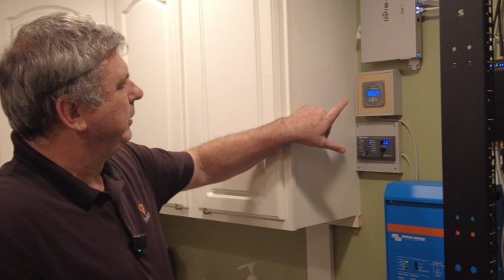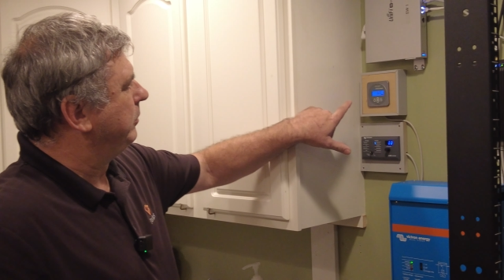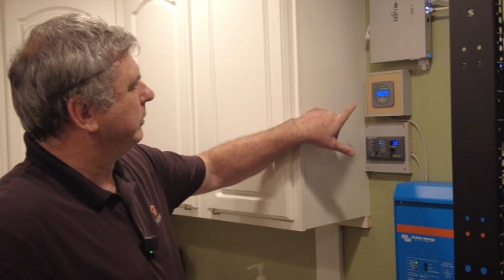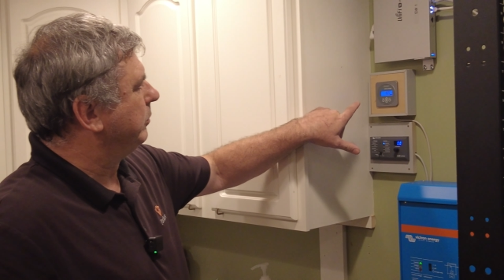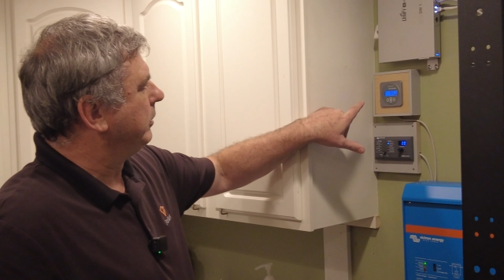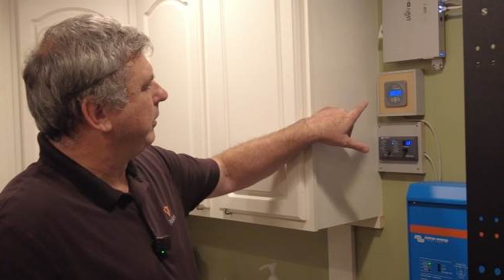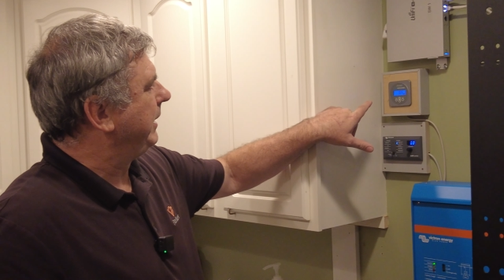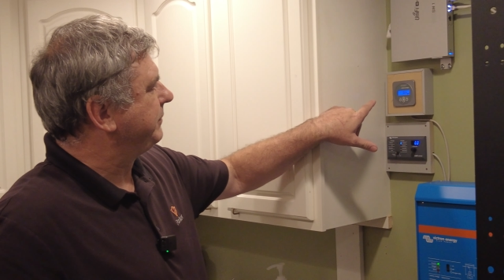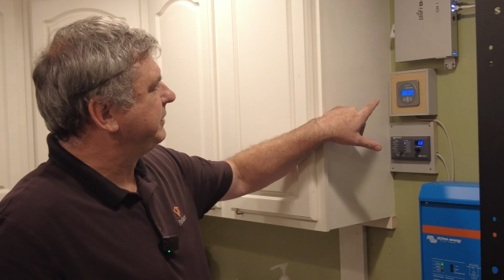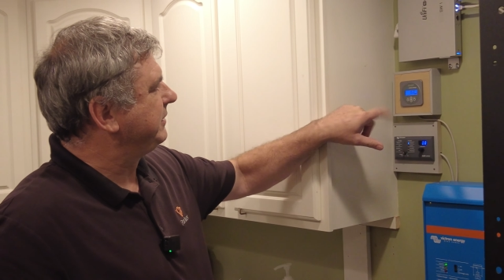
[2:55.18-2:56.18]
we're, we're gonna
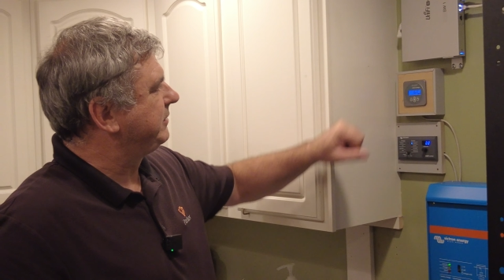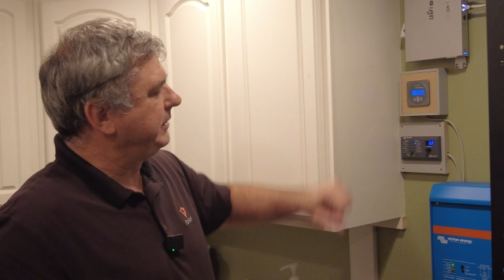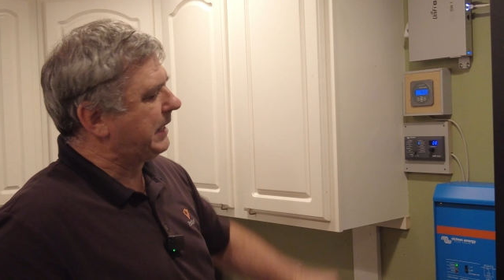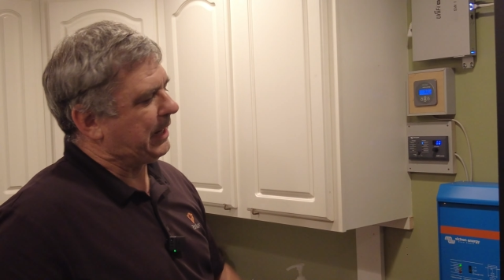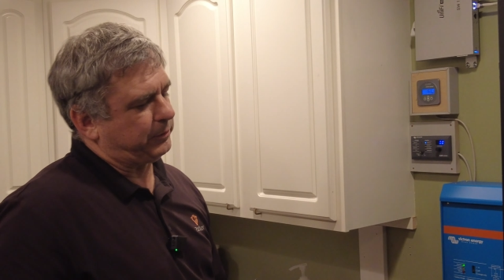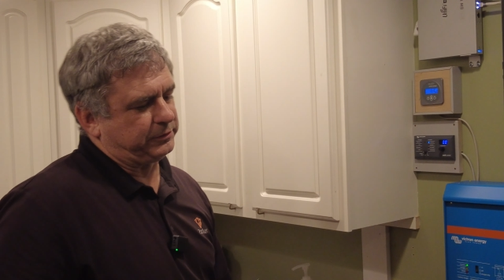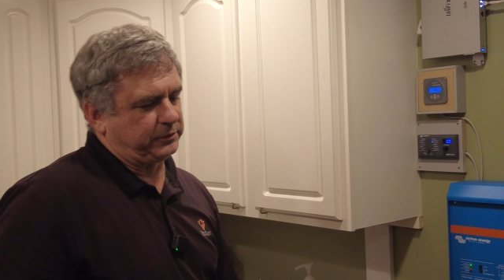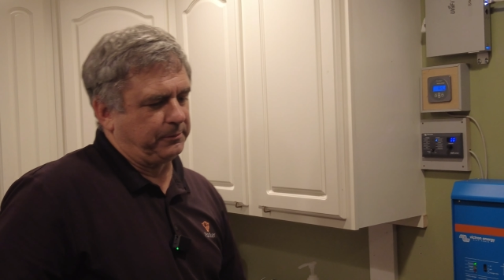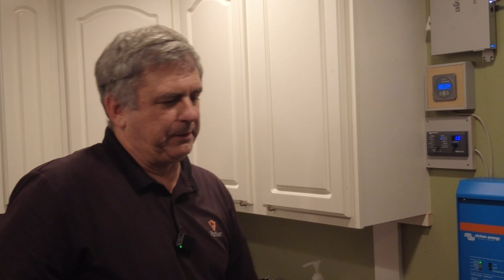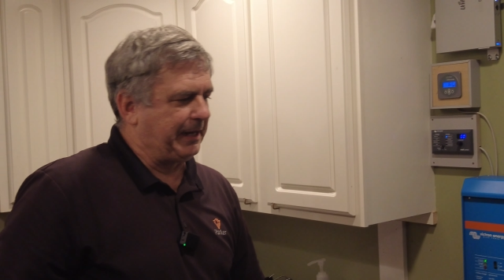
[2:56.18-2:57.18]
have 16 hours
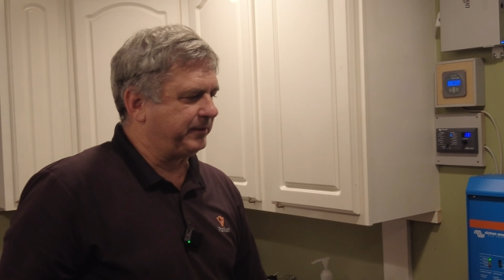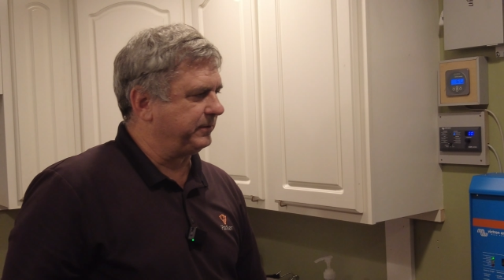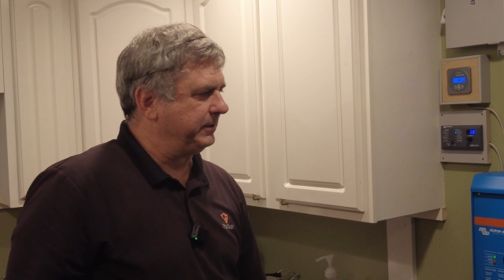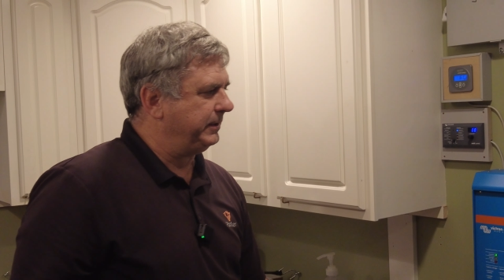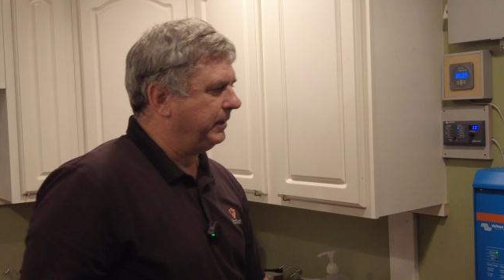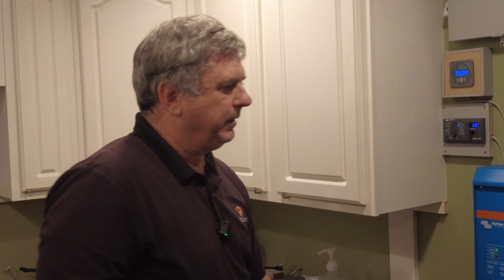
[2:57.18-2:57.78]
of capacity.